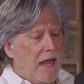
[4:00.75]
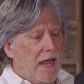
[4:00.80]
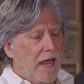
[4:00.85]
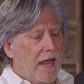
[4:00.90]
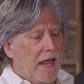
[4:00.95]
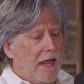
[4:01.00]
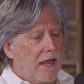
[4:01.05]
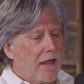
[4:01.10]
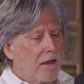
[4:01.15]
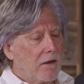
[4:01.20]

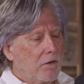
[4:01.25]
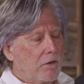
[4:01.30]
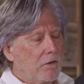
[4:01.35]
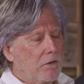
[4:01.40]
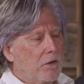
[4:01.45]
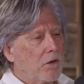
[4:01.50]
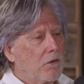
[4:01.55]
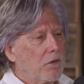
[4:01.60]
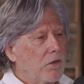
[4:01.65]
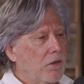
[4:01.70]
And,
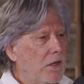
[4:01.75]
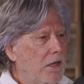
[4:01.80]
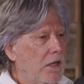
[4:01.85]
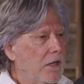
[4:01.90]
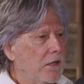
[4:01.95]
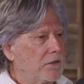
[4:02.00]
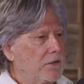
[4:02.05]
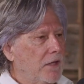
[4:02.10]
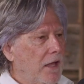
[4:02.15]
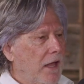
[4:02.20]
you know, the thing
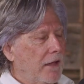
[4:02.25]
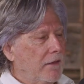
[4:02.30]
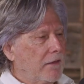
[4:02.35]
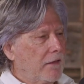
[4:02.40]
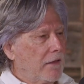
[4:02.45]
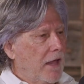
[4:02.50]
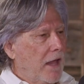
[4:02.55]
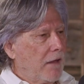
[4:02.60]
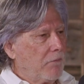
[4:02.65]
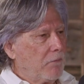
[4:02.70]
is, at
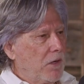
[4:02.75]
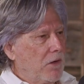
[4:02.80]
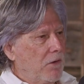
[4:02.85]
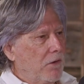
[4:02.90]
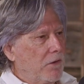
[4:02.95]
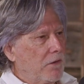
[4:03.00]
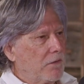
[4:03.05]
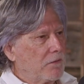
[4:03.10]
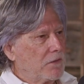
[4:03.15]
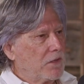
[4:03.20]
that
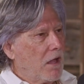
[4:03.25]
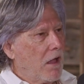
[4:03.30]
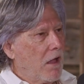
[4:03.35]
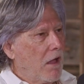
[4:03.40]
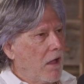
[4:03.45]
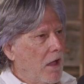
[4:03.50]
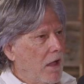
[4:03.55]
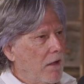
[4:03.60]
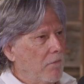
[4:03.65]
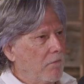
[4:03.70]
period of
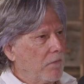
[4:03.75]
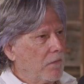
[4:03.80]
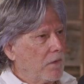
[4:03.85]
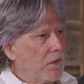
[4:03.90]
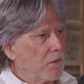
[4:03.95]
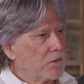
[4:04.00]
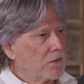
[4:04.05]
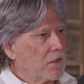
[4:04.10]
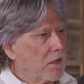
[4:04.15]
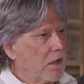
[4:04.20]
time,
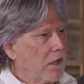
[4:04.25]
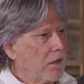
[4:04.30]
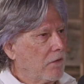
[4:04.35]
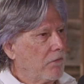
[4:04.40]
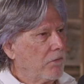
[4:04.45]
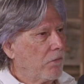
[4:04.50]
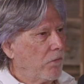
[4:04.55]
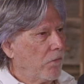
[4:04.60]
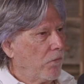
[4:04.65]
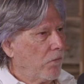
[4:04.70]
there was a lot of
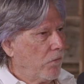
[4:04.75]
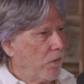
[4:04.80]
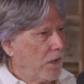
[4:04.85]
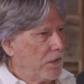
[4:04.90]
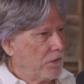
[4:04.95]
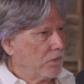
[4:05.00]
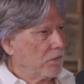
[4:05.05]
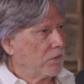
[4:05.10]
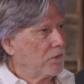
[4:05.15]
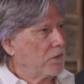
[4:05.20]

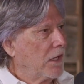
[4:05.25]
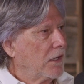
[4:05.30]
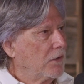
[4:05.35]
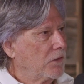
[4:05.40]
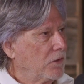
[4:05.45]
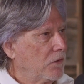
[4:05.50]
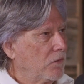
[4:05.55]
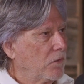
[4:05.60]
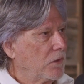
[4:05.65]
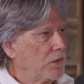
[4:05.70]
racial
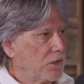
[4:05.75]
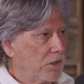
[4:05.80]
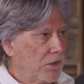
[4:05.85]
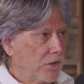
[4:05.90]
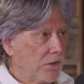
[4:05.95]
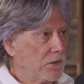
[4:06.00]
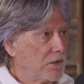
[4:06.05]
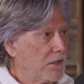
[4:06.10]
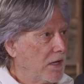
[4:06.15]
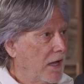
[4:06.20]
tension, which
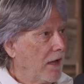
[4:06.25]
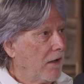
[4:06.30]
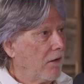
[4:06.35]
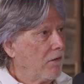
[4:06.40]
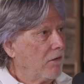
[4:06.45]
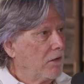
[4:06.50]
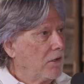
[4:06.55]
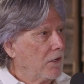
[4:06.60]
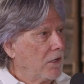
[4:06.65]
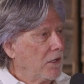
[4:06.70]
there is now,